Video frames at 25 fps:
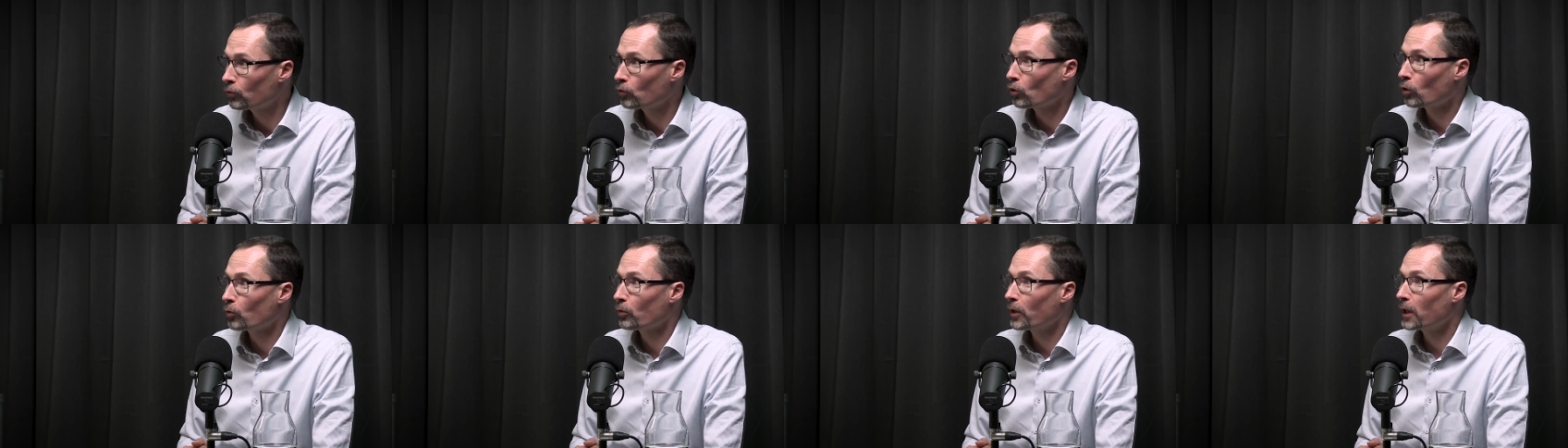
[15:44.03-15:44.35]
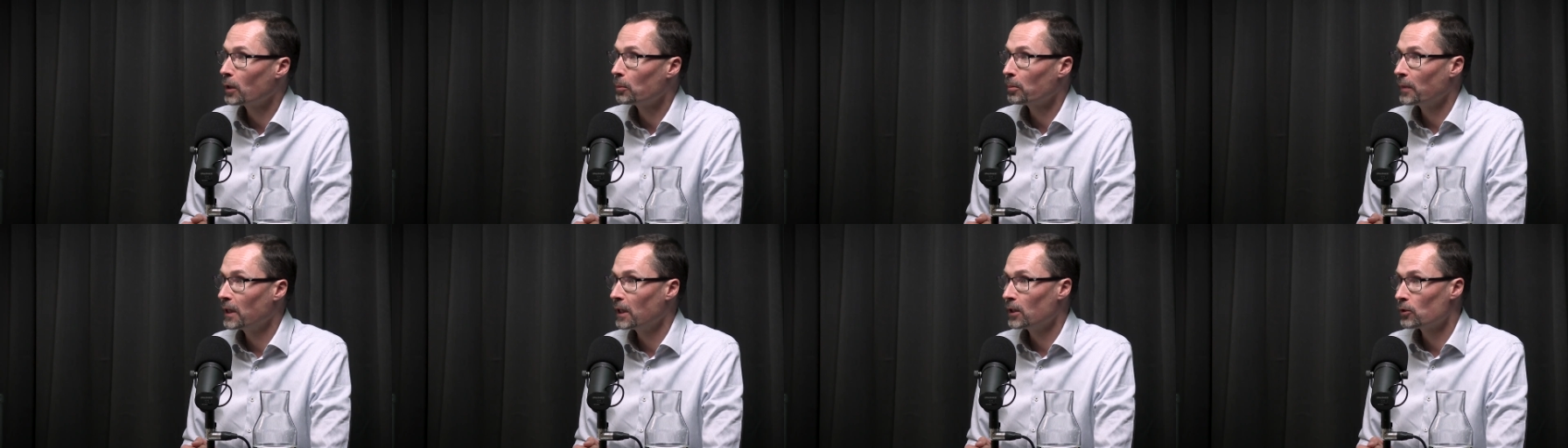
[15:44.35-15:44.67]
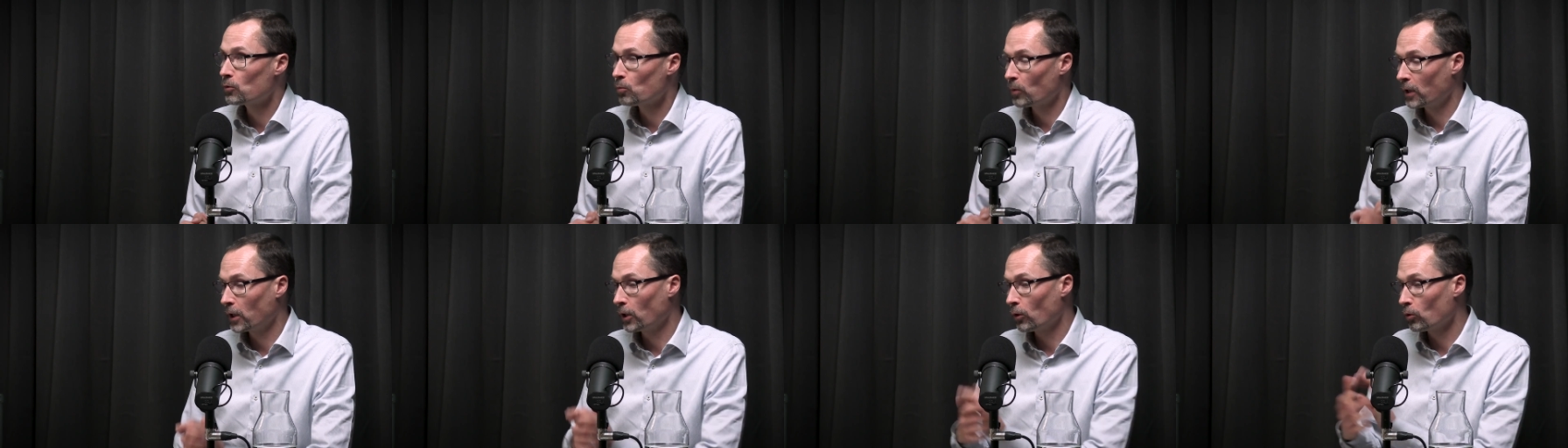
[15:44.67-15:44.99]
So that
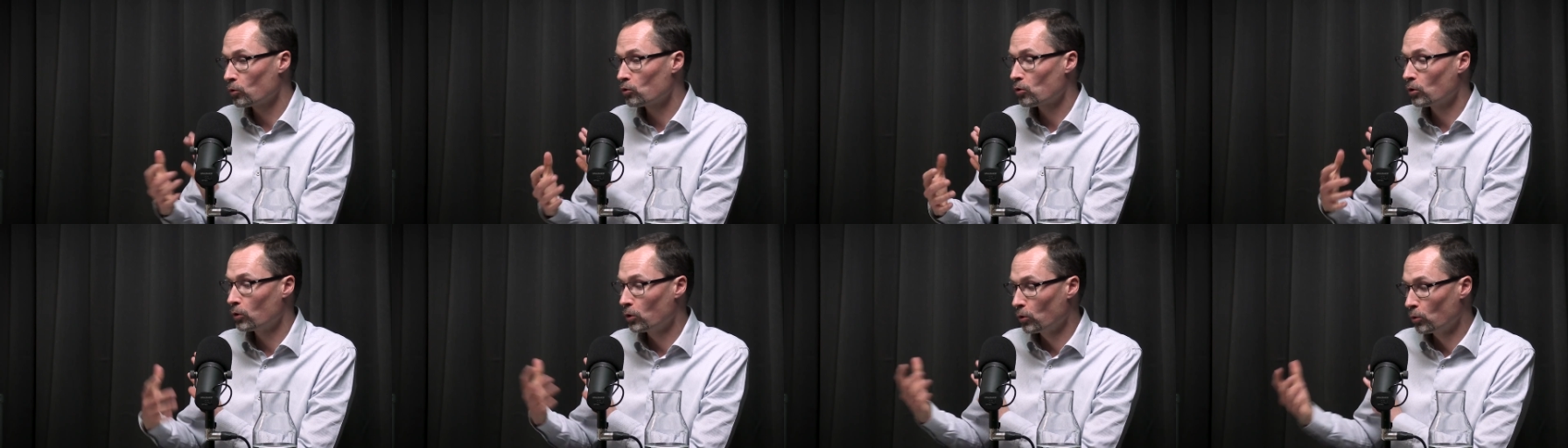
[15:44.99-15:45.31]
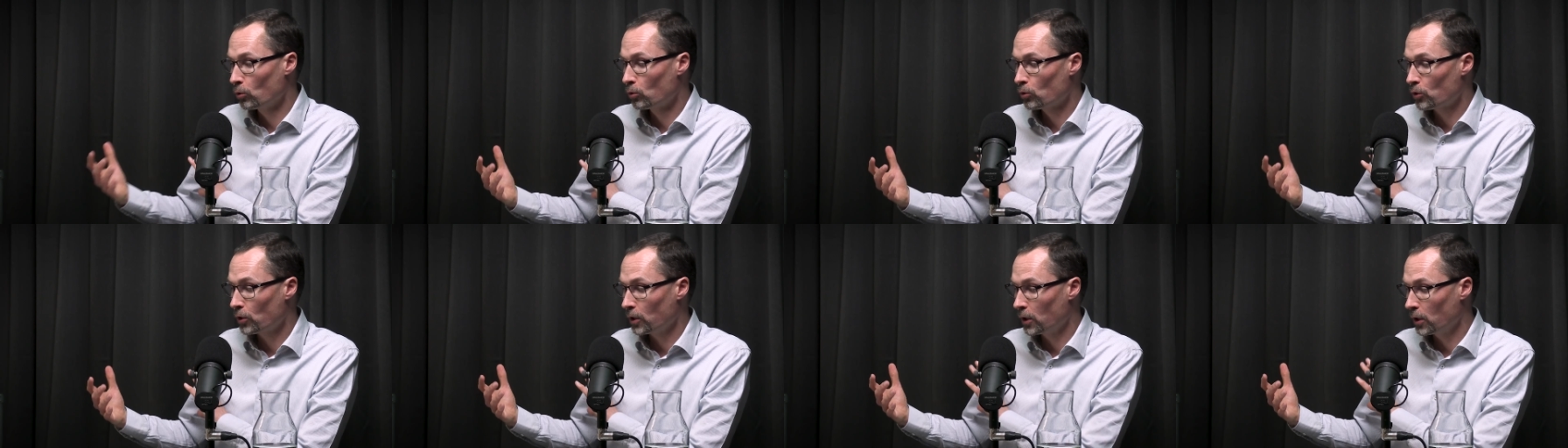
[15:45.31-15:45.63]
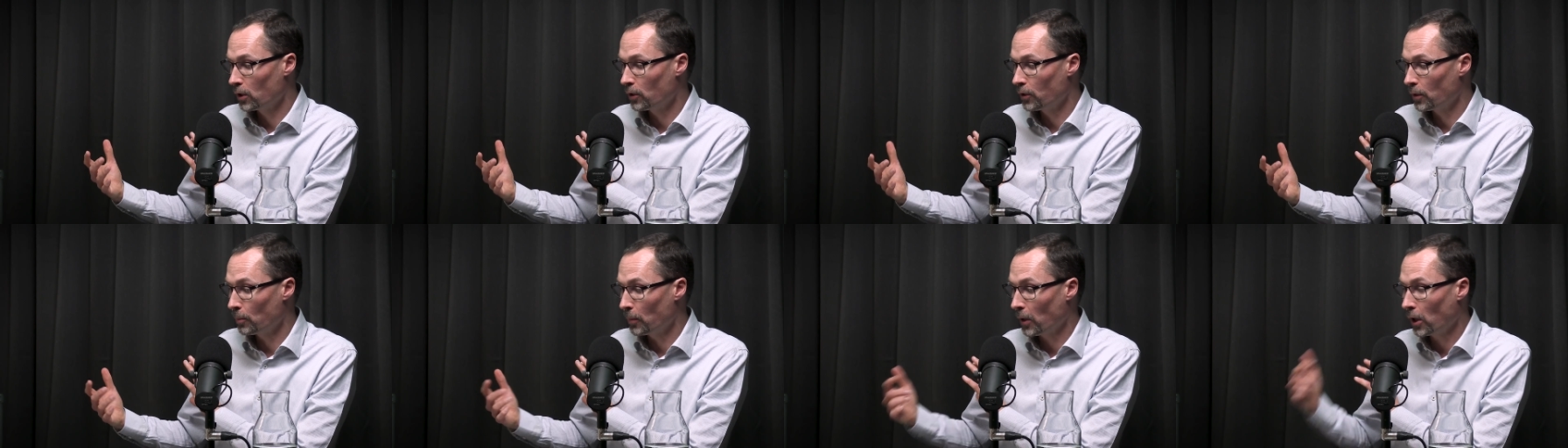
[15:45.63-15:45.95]
means we can also use
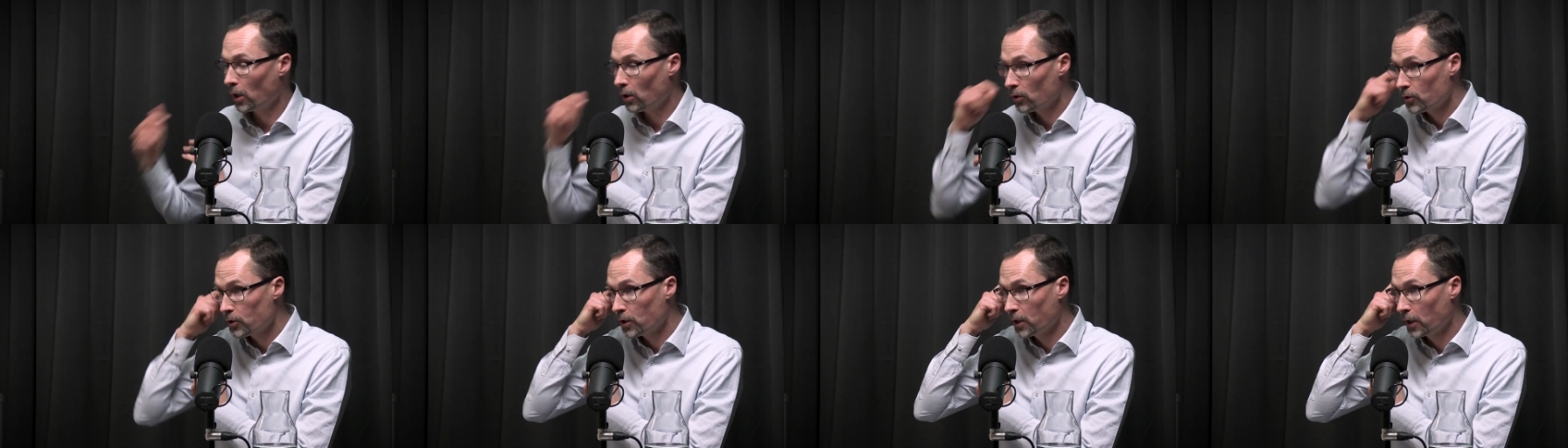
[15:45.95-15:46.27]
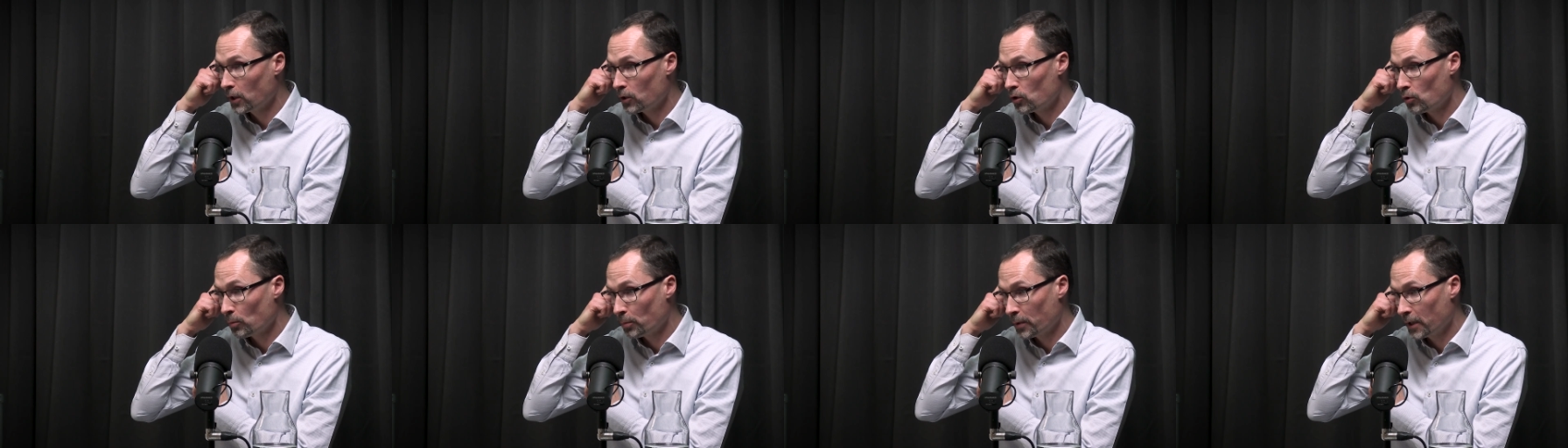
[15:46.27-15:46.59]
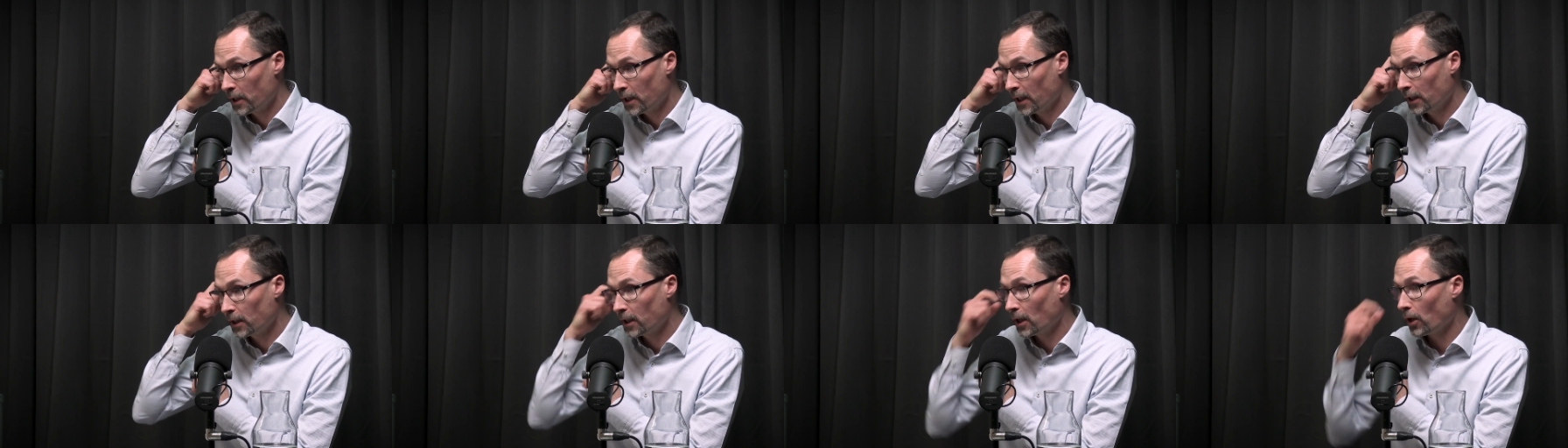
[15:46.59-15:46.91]
the models here to
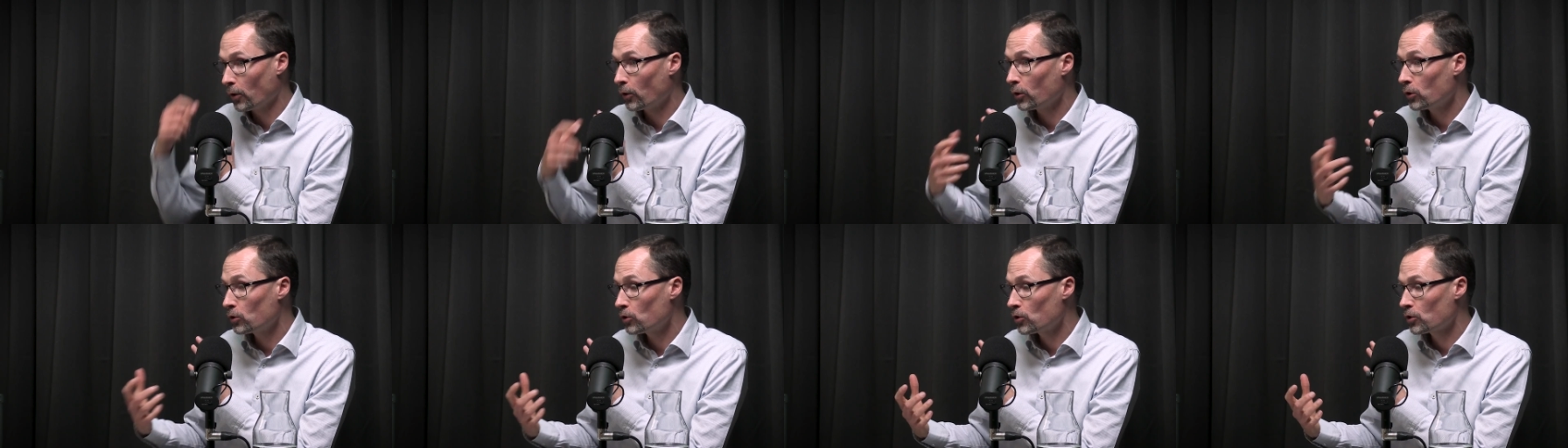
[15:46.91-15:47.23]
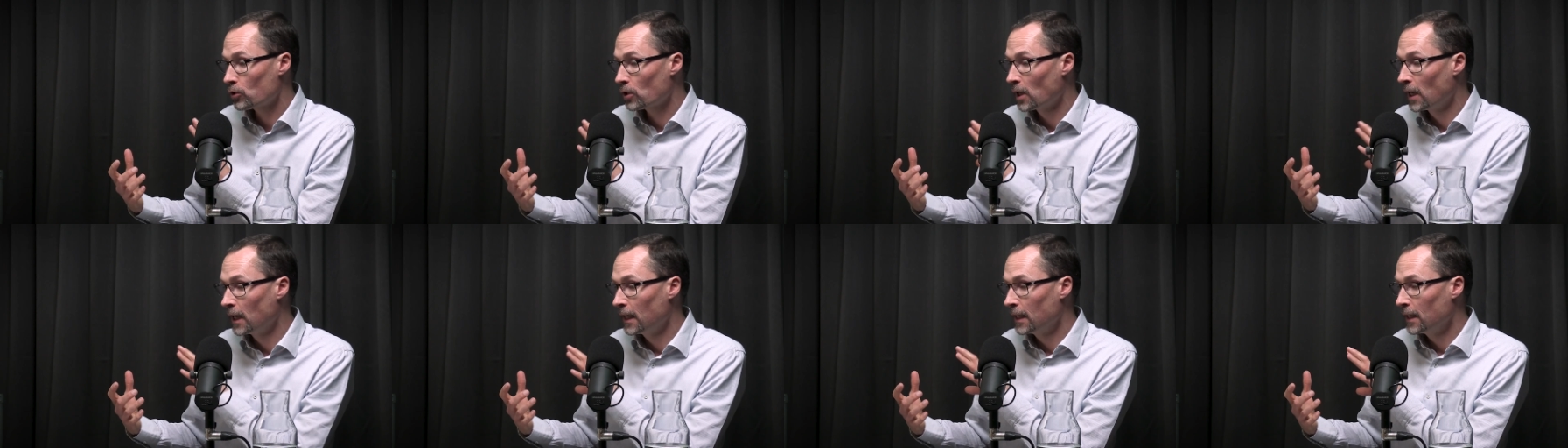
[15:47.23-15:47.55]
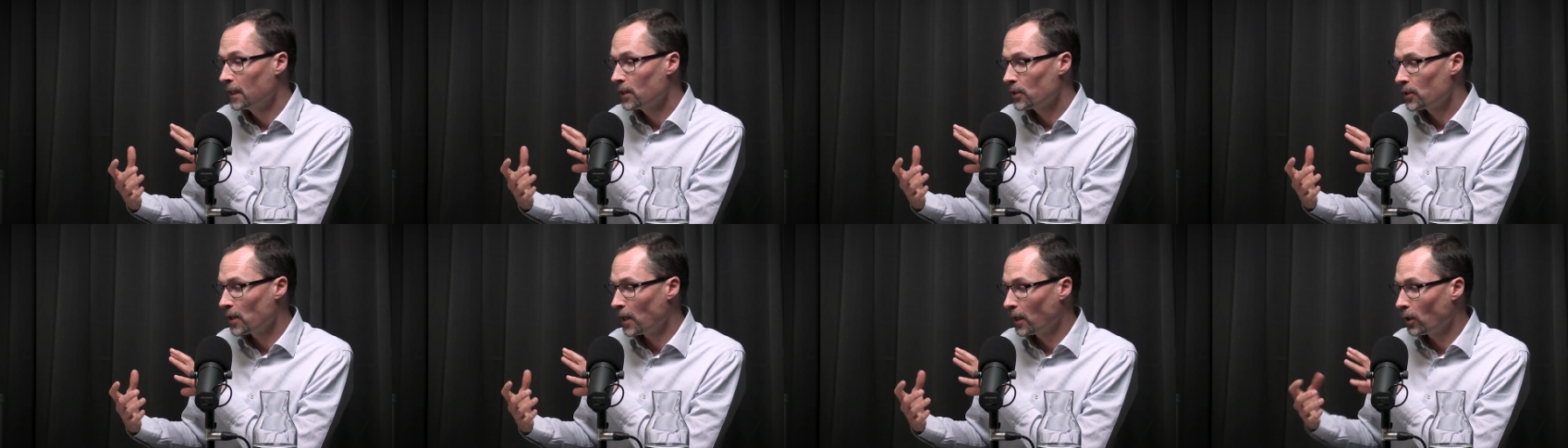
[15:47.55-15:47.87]
predict alerts,
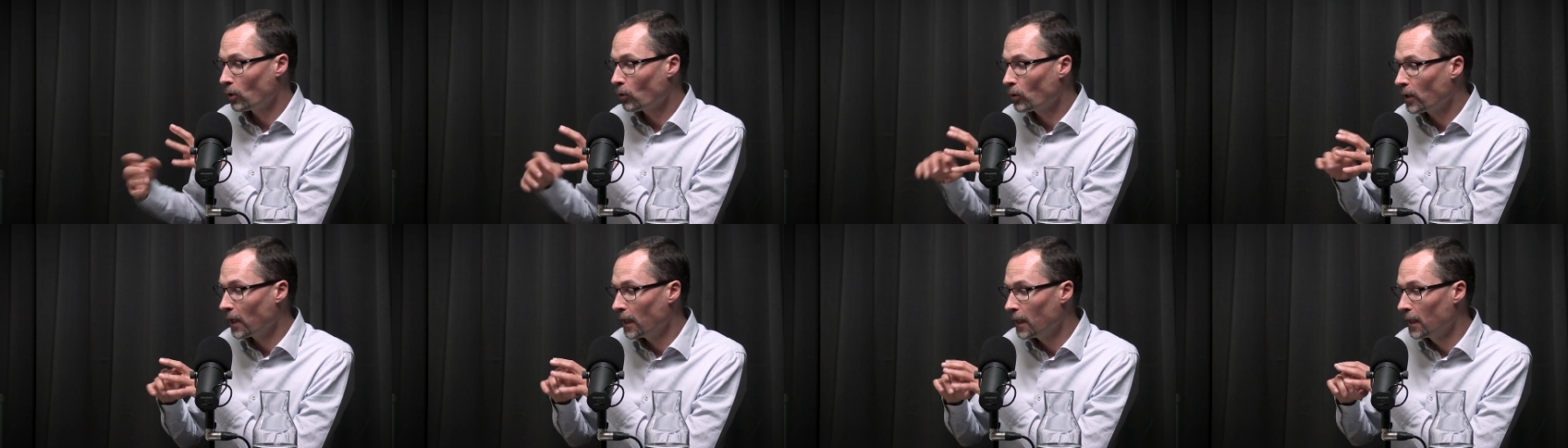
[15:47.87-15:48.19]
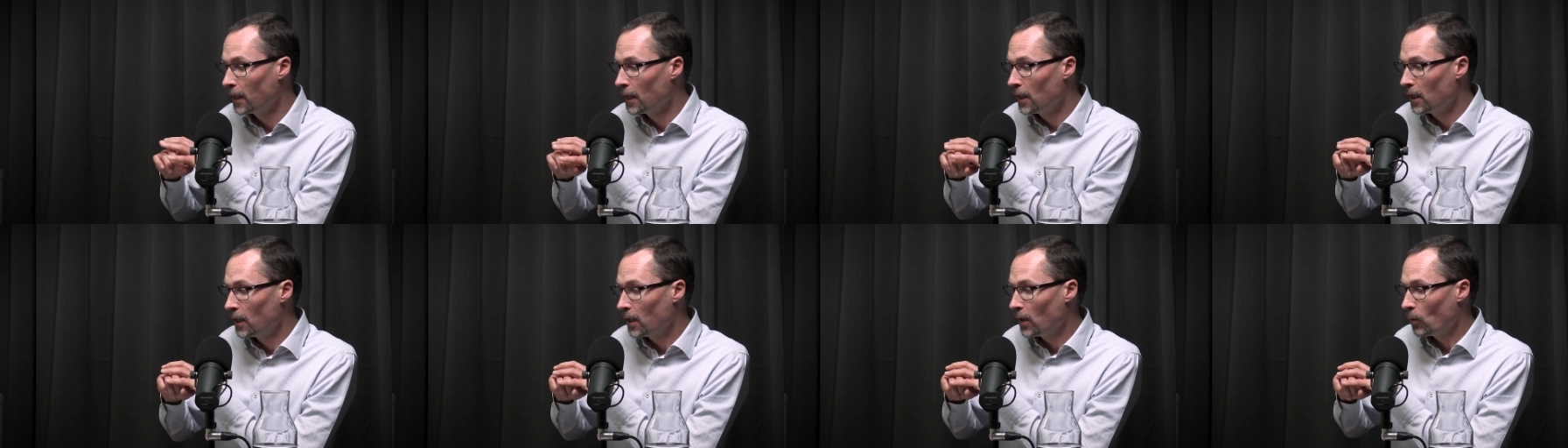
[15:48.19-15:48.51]
saying, okay,